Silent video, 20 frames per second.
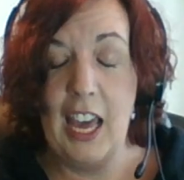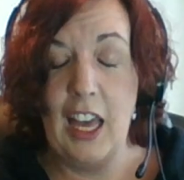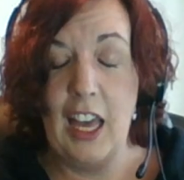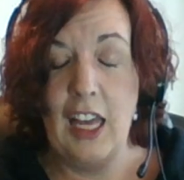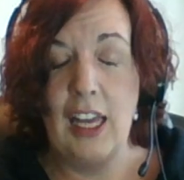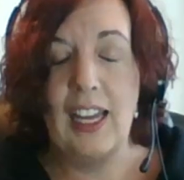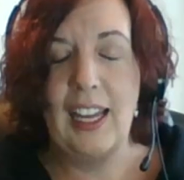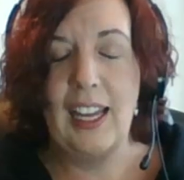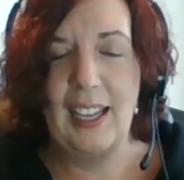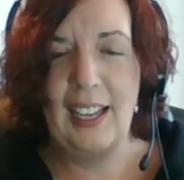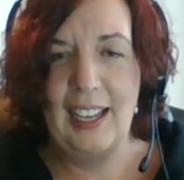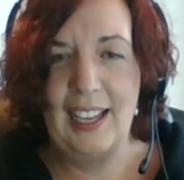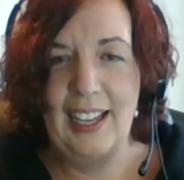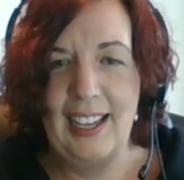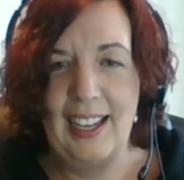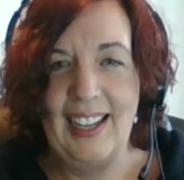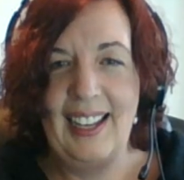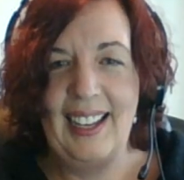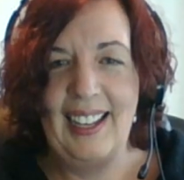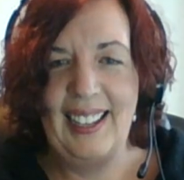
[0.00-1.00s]
trashing
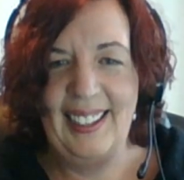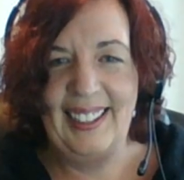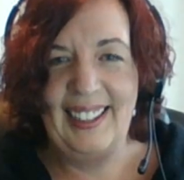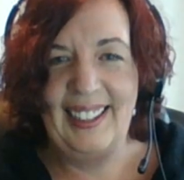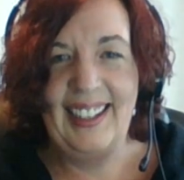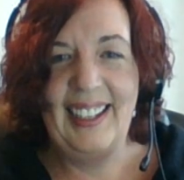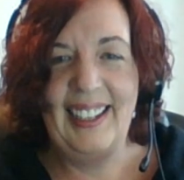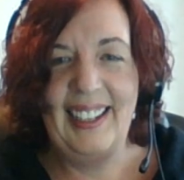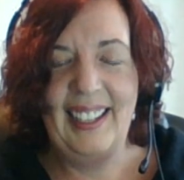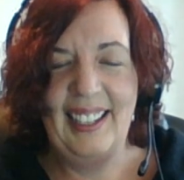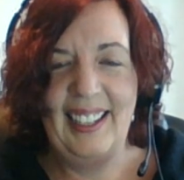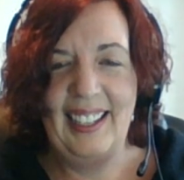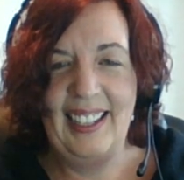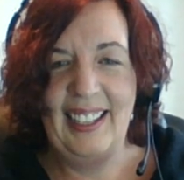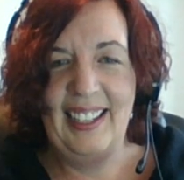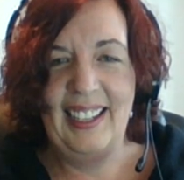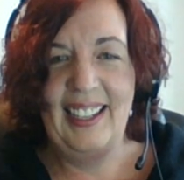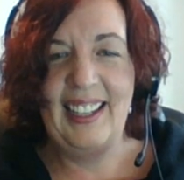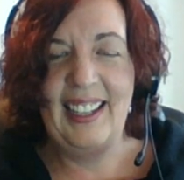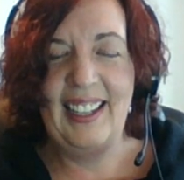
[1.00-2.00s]
masculinity.
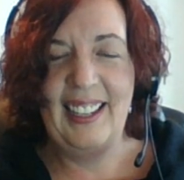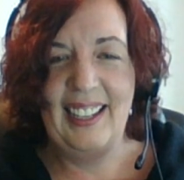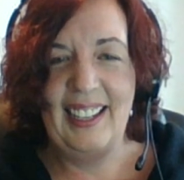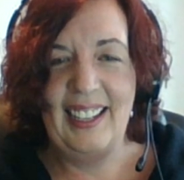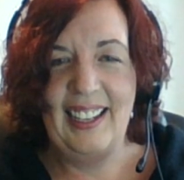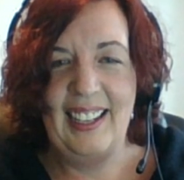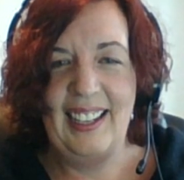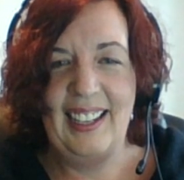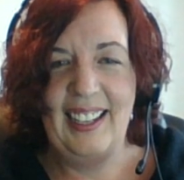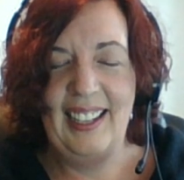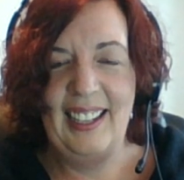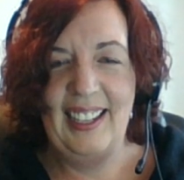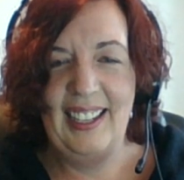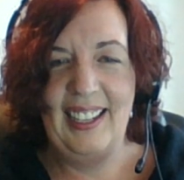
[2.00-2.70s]
And I